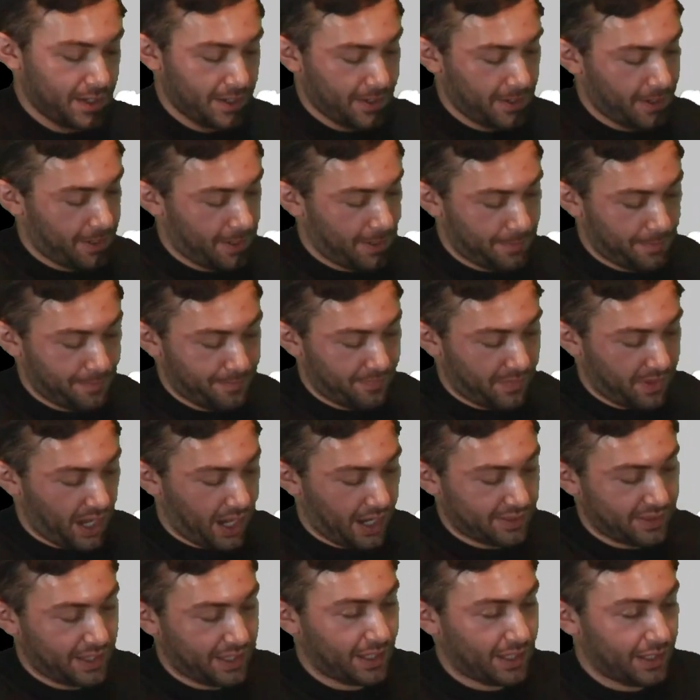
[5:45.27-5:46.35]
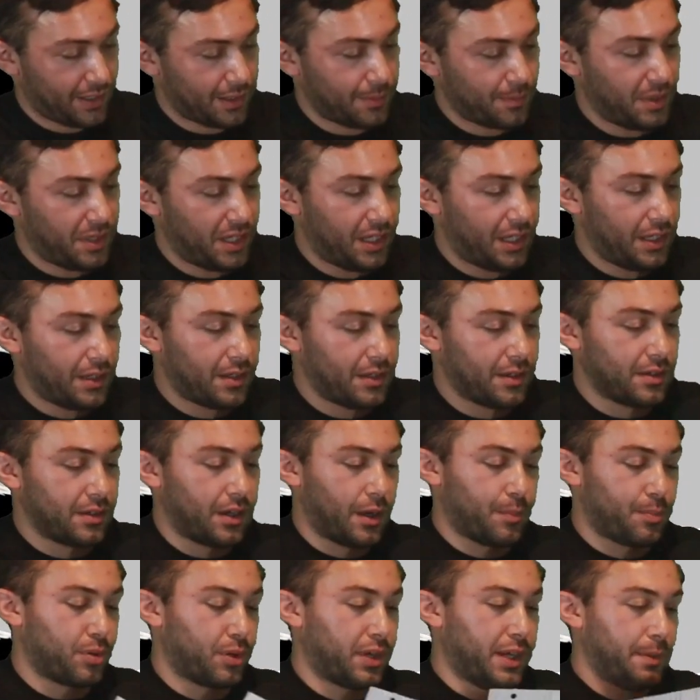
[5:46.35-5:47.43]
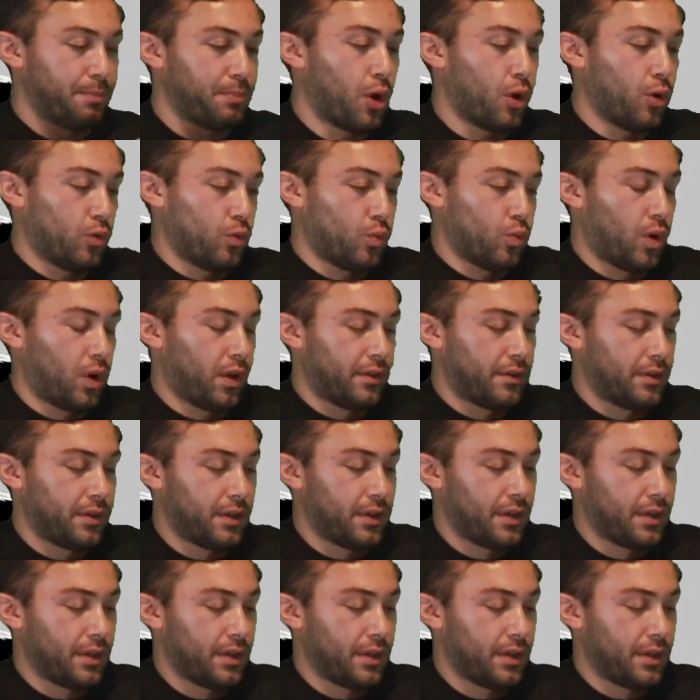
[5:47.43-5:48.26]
I think it could be a pretty potent one.